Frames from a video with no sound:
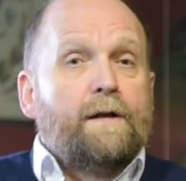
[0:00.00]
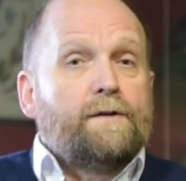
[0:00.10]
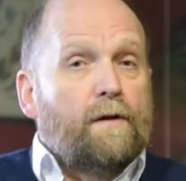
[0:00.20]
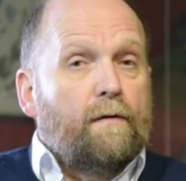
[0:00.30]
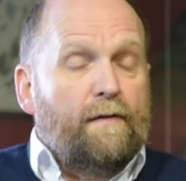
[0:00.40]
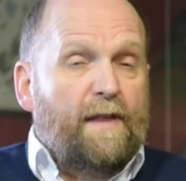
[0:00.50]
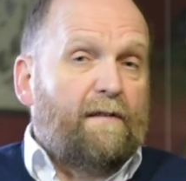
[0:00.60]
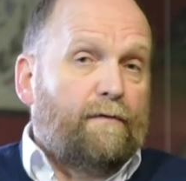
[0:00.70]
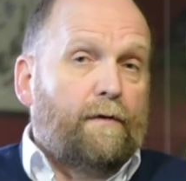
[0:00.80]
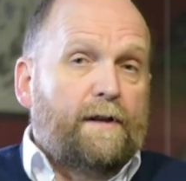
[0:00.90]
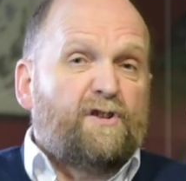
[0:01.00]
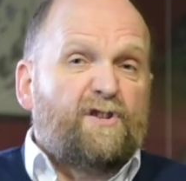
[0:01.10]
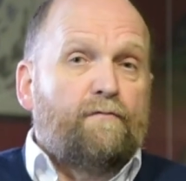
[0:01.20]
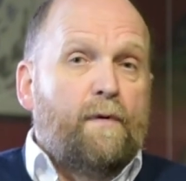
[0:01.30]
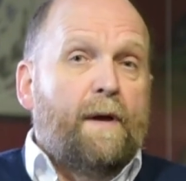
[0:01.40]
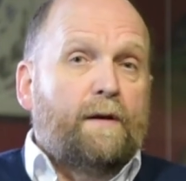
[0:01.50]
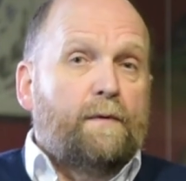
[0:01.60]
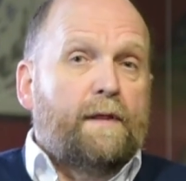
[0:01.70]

So therefore it just remained with